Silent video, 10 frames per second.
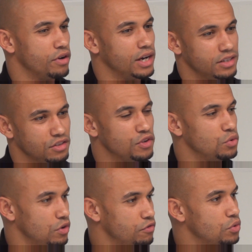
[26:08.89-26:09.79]
Really, there's a
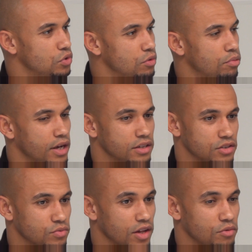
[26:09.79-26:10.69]
few other players
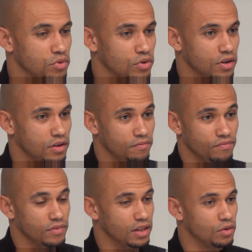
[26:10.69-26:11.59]
as well. But
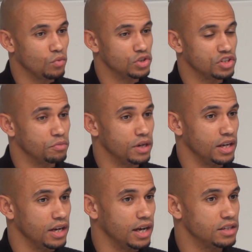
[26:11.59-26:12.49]
I think once you've been
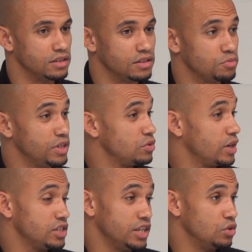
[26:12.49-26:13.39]
at United, I speak
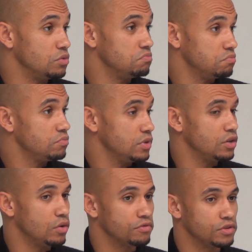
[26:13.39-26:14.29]
to Ashley Young, you
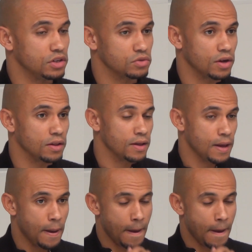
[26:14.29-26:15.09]
know, often as well.